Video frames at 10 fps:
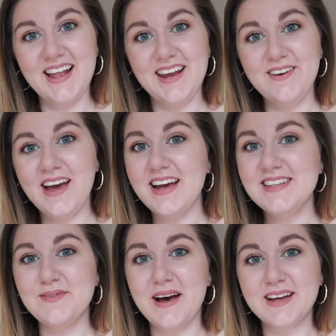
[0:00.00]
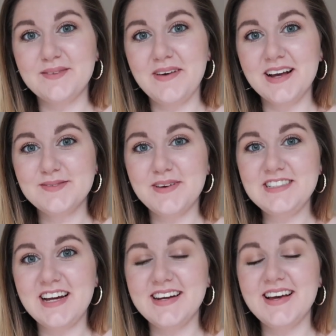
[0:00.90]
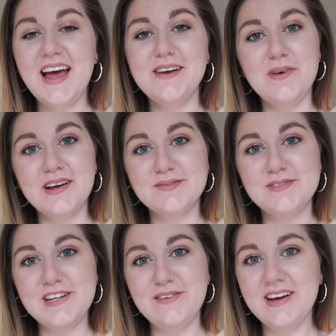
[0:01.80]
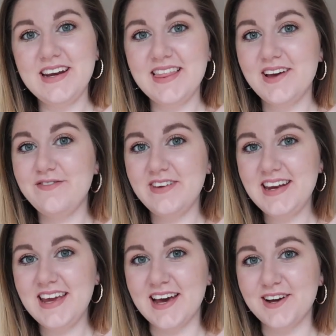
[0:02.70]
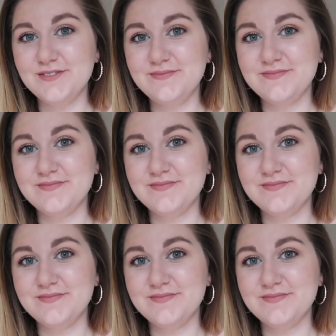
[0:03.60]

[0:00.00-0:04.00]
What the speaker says: Hello guys, welcome back to my channel and welcome to another video.